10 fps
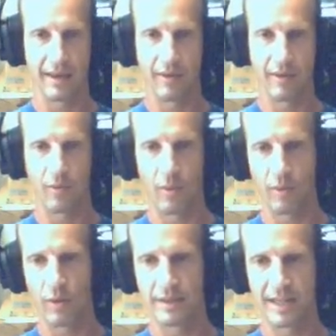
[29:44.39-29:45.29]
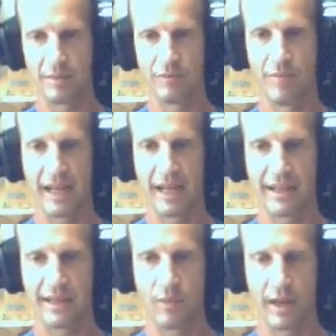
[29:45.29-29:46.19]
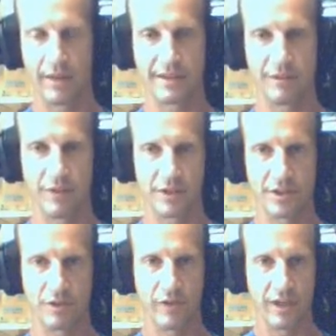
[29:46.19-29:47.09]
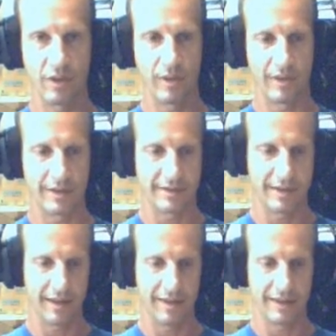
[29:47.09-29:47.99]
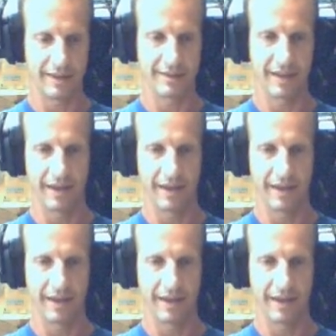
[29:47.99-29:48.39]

one type of baleen whale that's a filter feeder with these